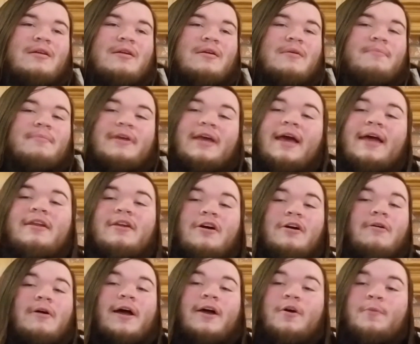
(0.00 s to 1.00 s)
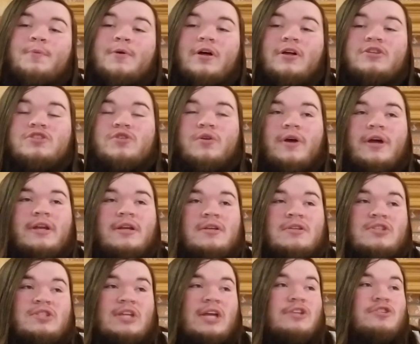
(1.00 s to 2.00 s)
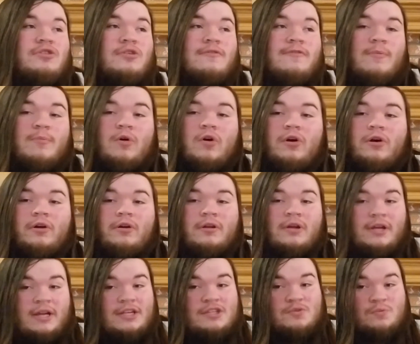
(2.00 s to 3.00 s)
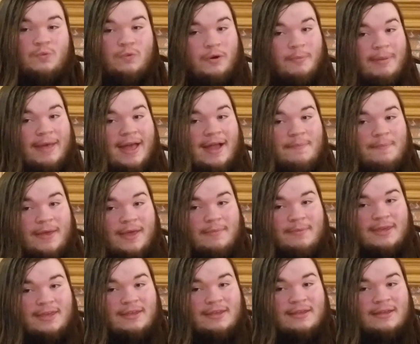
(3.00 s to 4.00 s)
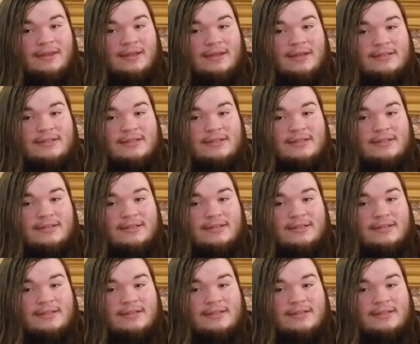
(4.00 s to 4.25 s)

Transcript: But yeah, no, I hope you all enjoyed. Stay tuned for more, because we're back, baby.